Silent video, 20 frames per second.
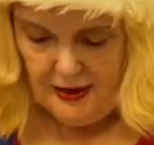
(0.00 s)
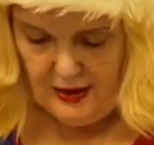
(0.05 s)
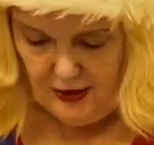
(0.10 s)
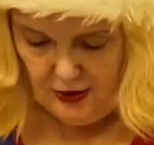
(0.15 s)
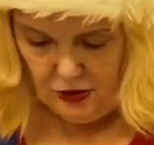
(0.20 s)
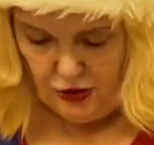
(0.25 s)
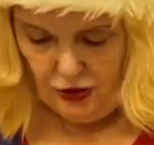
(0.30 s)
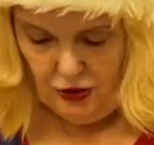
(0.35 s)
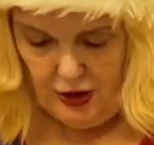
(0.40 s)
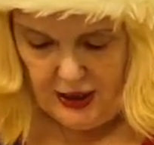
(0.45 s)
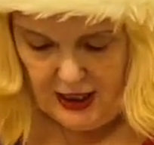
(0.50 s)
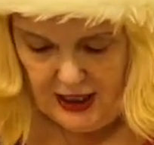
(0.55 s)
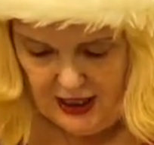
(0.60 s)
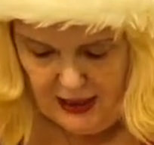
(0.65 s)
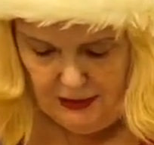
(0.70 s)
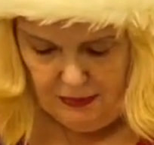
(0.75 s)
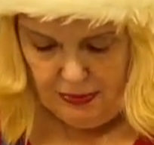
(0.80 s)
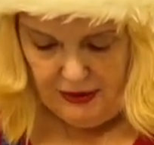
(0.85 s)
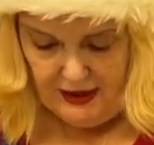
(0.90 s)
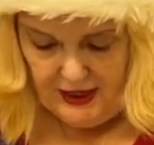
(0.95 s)
and try and
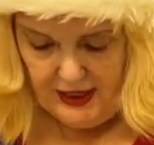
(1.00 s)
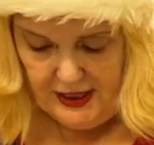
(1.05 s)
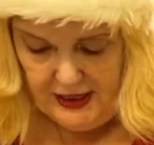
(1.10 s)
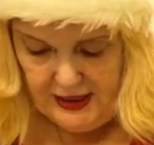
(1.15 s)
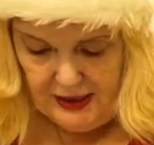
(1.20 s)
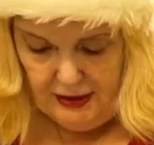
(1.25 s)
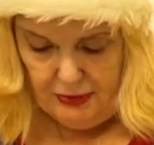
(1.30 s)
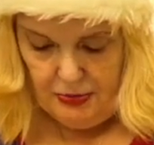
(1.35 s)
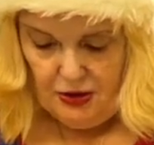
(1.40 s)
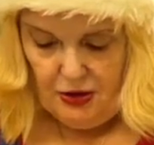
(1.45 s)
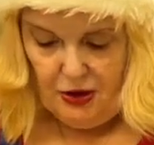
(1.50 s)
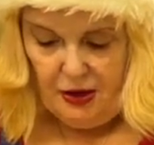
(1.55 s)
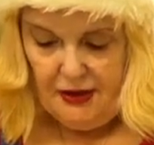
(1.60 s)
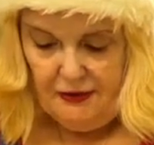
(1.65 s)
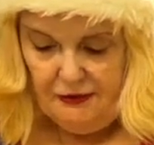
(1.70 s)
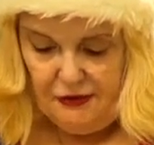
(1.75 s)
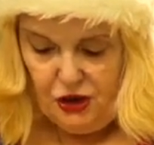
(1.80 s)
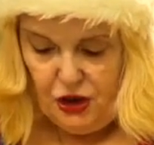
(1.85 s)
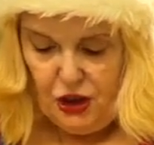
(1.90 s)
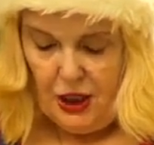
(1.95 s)
keep it in some kind
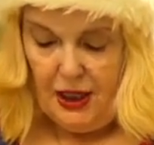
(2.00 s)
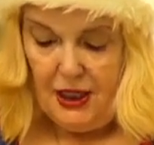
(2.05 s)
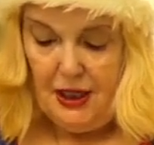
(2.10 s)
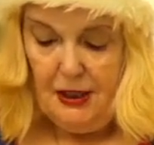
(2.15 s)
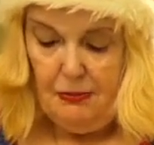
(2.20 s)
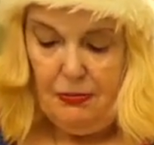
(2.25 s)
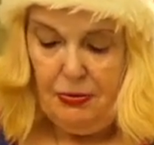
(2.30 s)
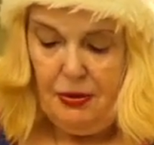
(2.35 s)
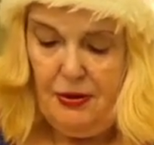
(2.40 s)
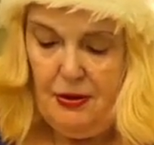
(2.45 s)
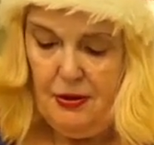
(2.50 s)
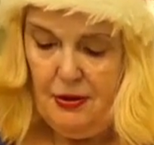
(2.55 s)
of shape.